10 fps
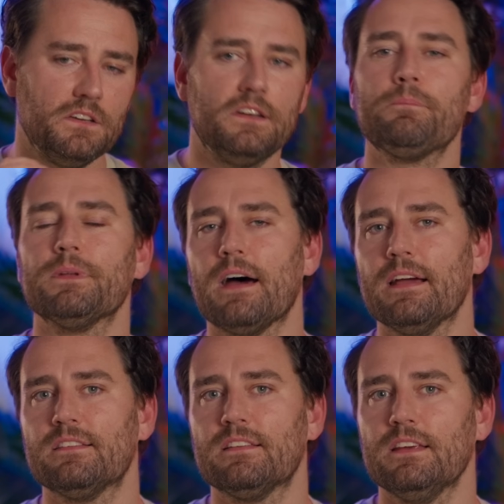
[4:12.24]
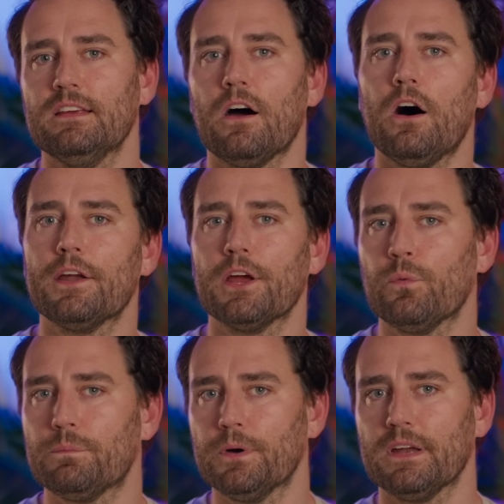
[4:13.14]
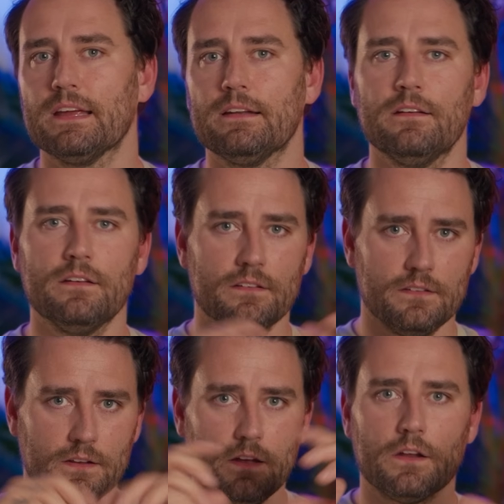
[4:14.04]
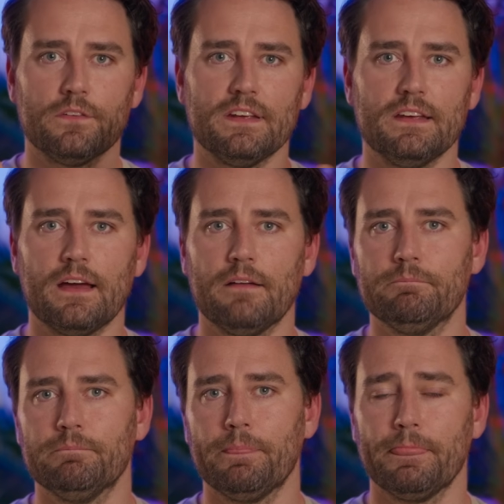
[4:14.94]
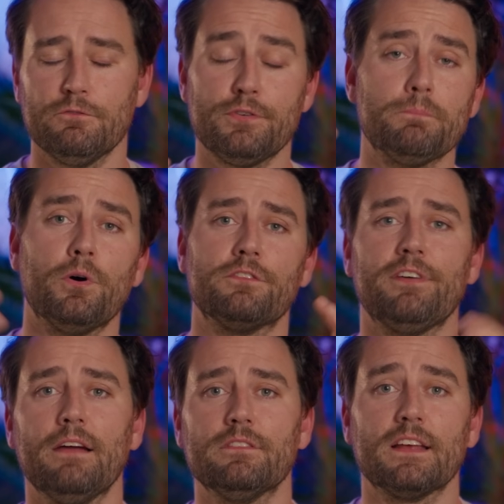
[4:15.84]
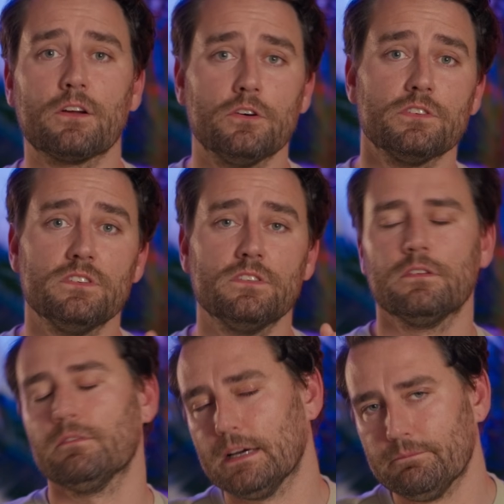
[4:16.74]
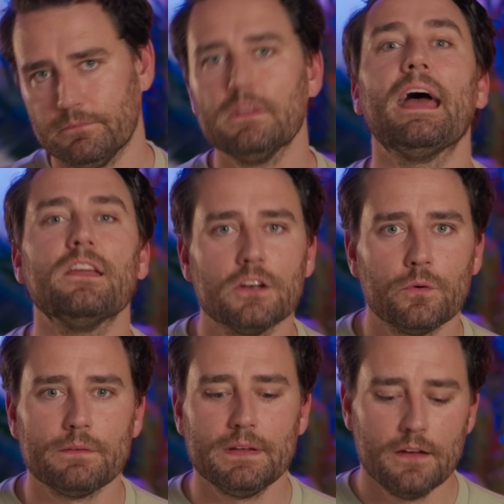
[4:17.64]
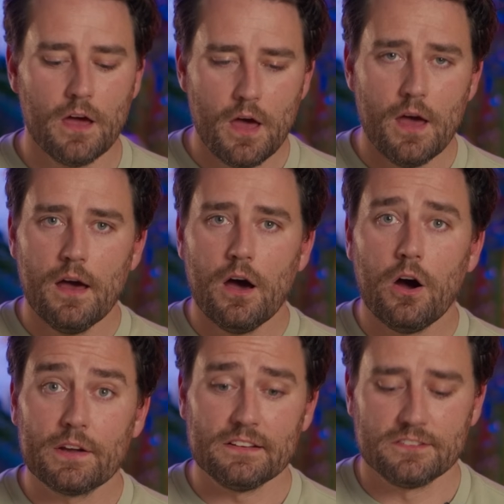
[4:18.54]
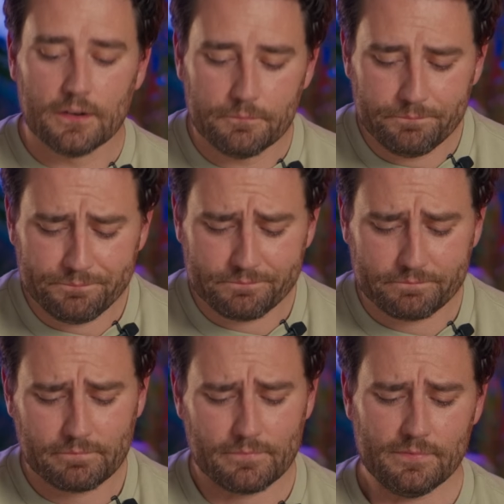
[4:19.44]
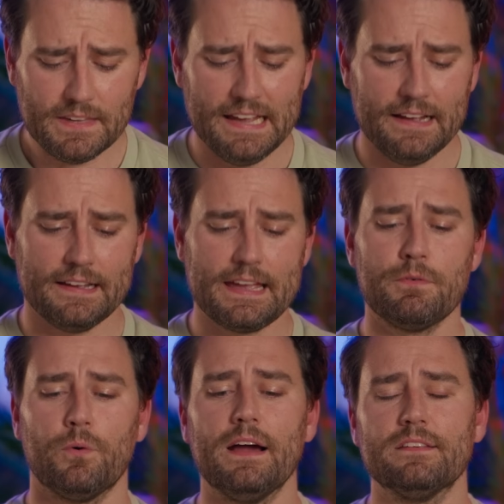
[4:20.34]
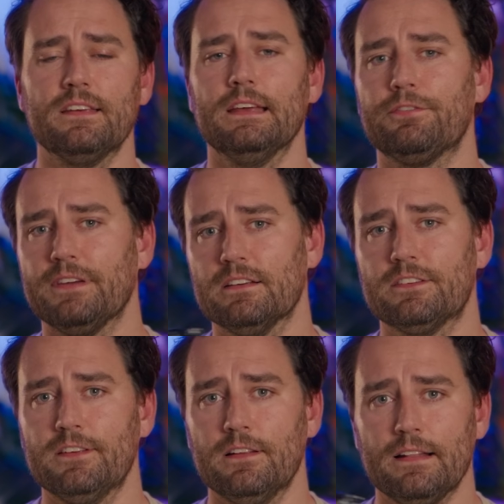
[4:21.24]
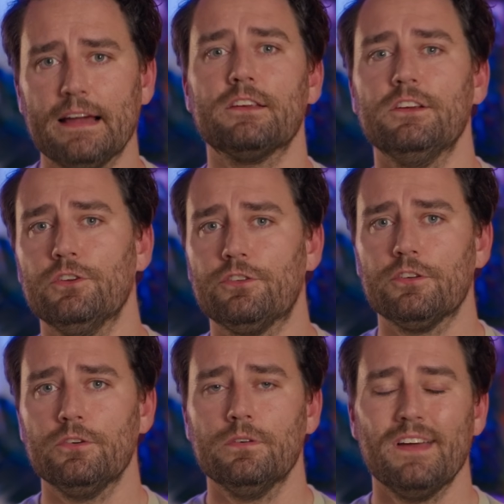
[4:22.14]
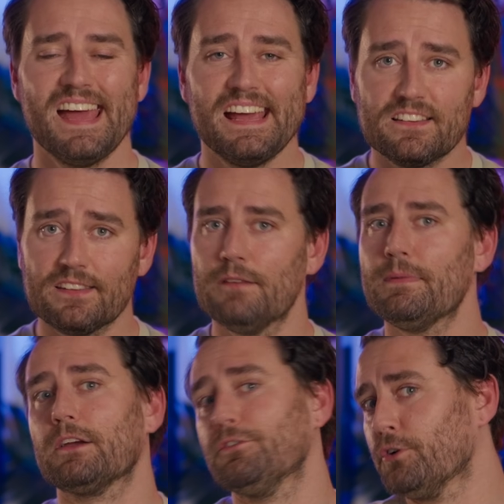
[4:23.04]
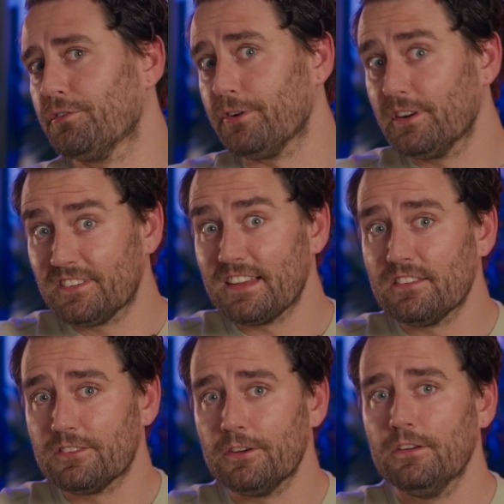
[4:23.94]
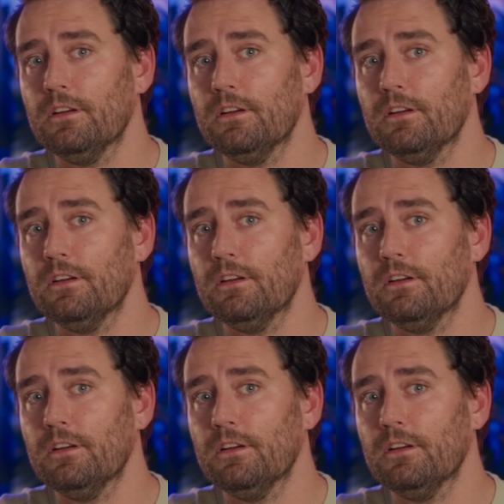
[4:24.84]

jeopardize the audio with putting in, you know, the uh, 3.5 that goes, well, yeah, you know what I mean. Okay, so camera-wise, it feels like you used to. It's still a Micro Four Thirds sensor.